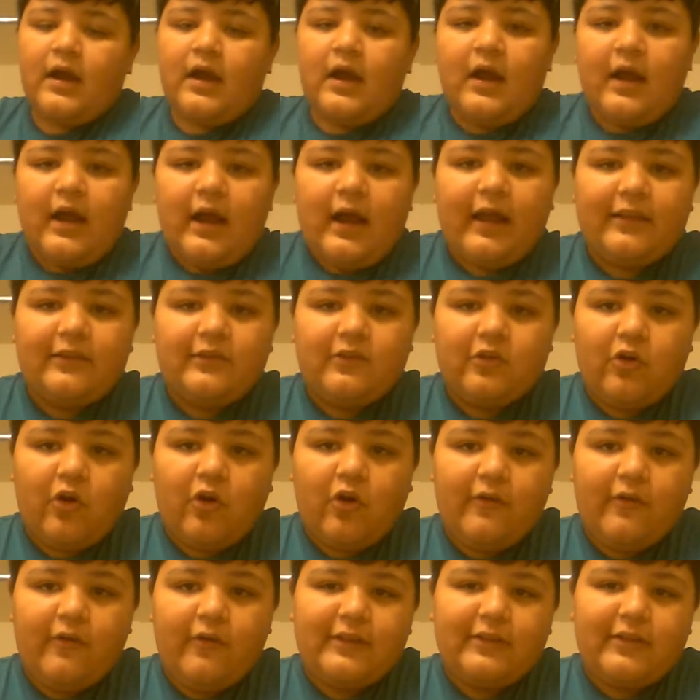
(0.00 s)
I
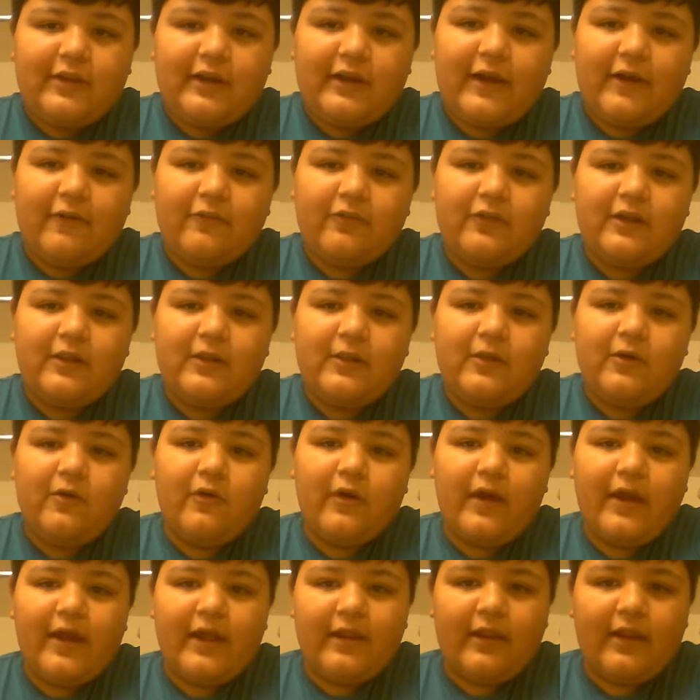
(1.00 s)
already took out the glue
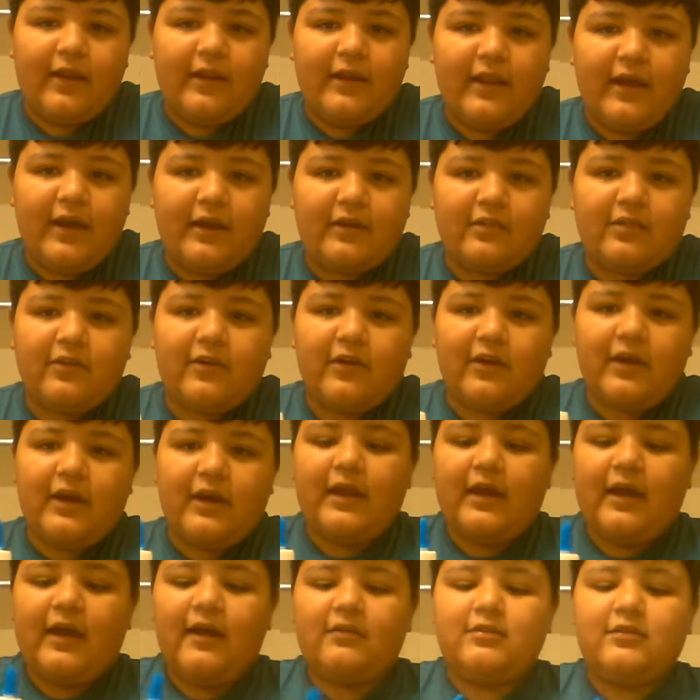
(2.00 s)
and next you're gonna
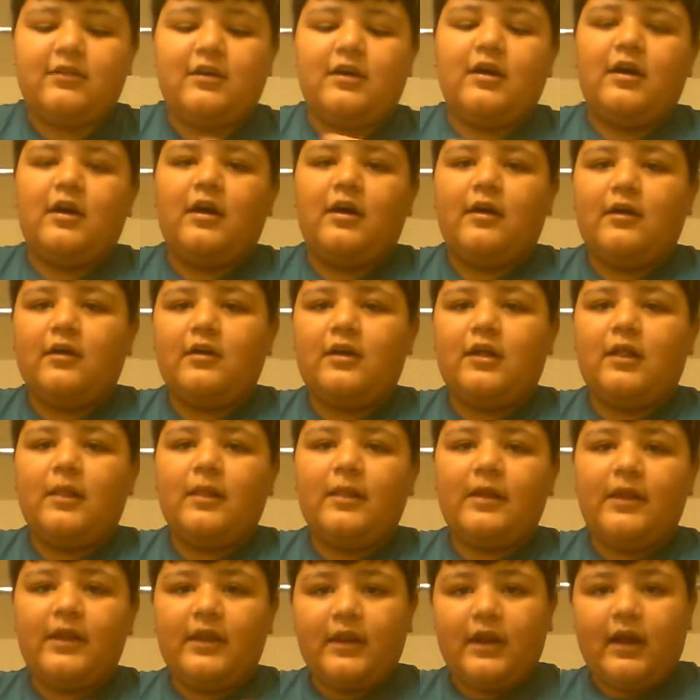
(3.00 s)
have to
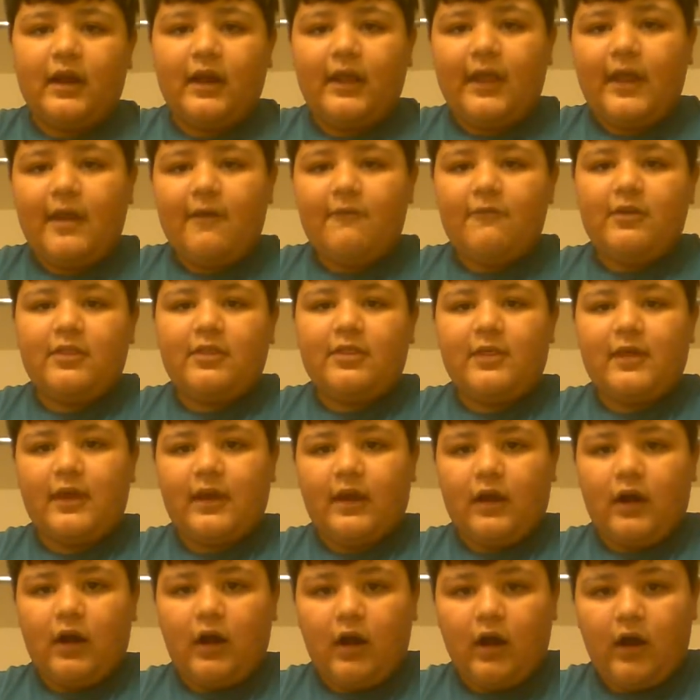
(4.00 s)
clean uh, everything
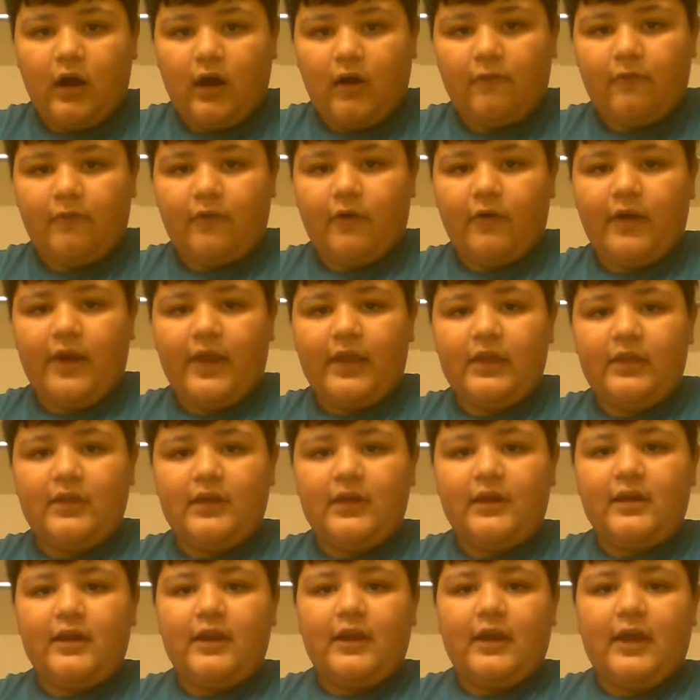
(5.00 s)
off alright you're
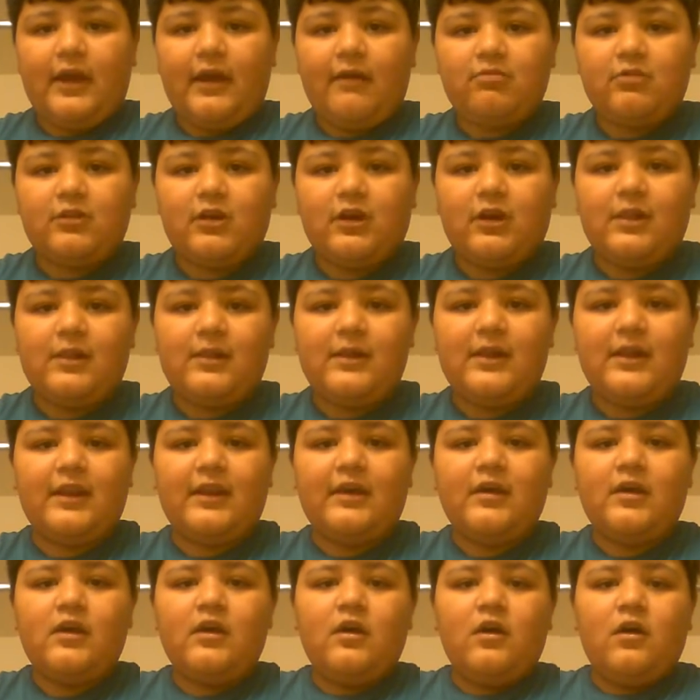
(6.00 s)
gonna have to clean
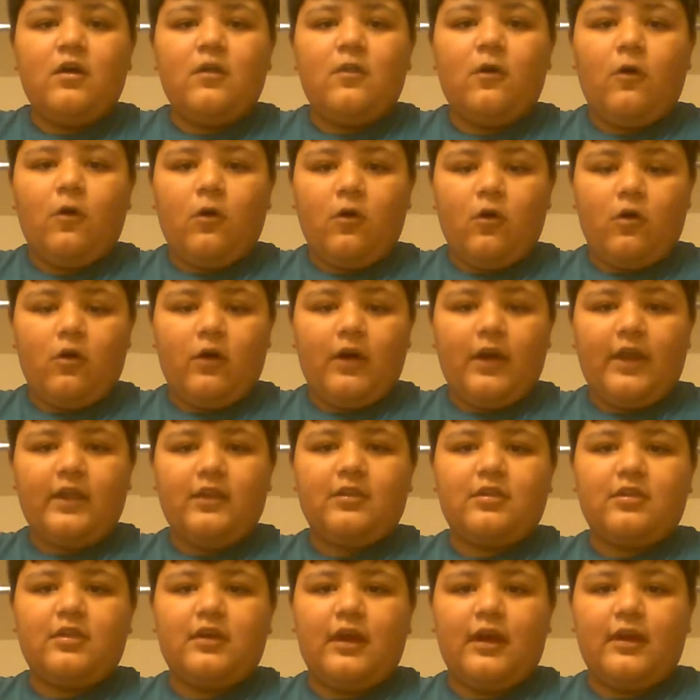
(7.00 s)
the whole
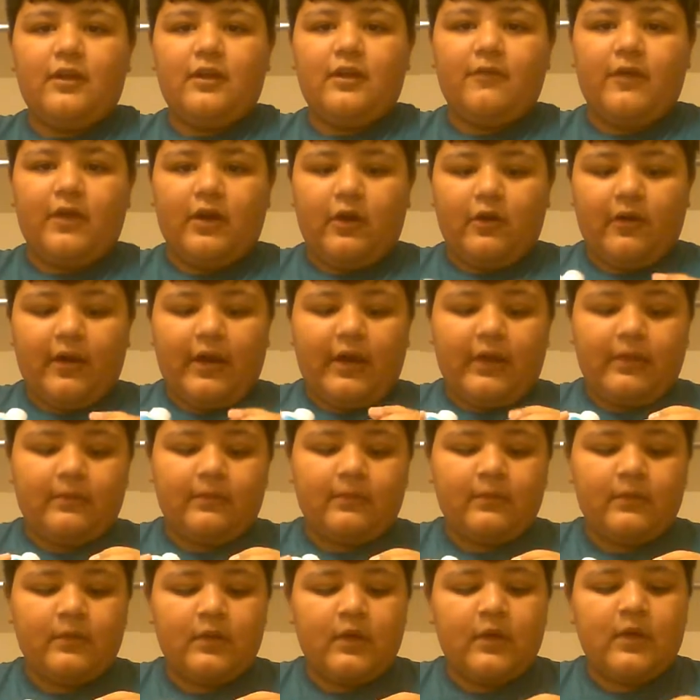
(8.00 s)
inside of it alright
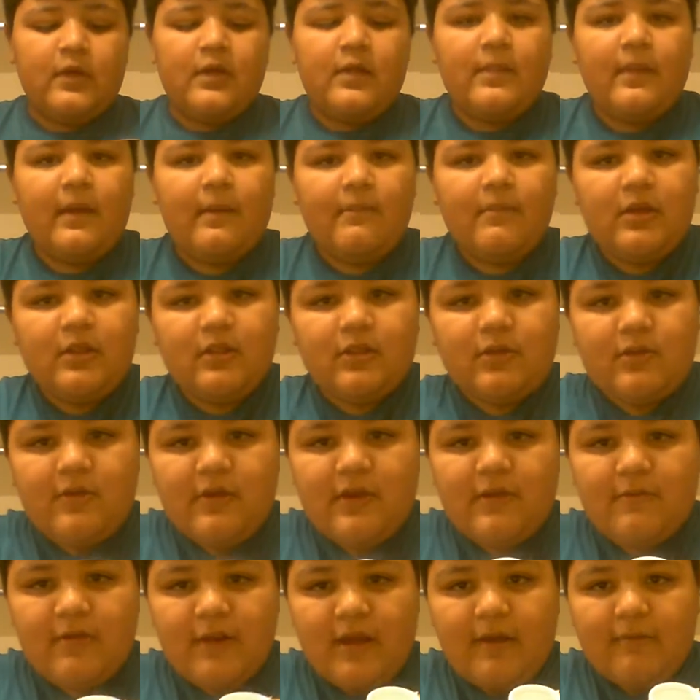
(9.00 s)
that means you
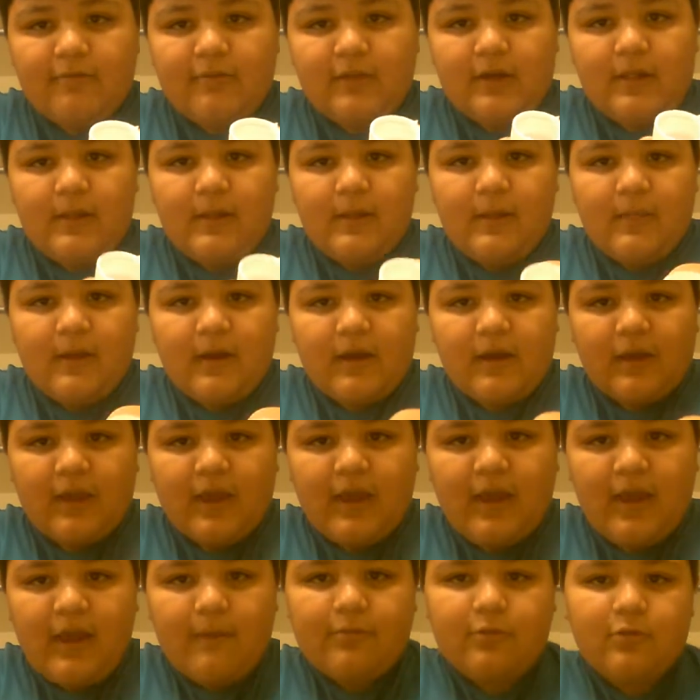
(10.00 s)
even have to clean the
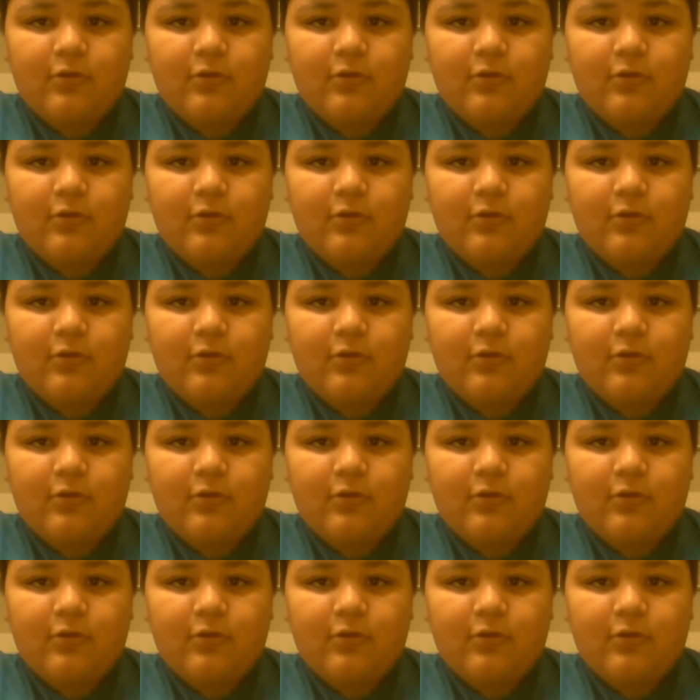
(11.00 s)
caps.